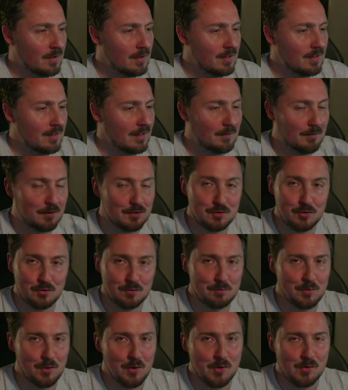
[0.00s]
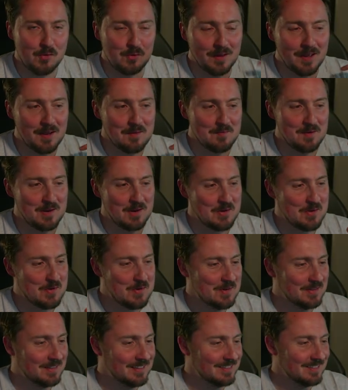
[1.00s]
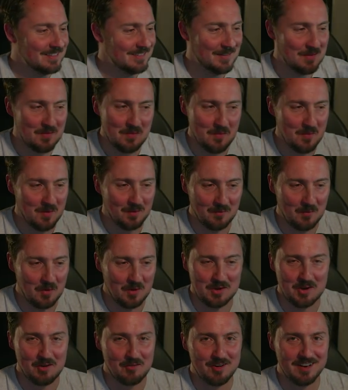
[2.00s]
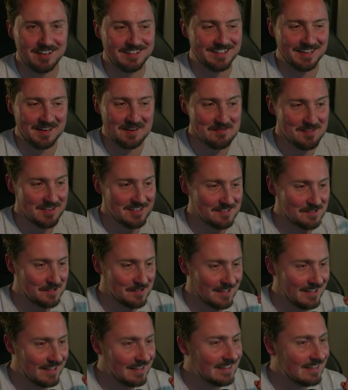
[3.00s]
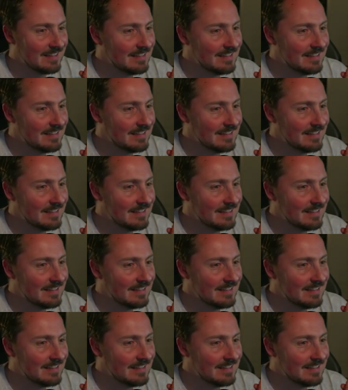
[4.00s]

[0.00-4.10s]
If it's your bottle, let me know what your reserve is on that.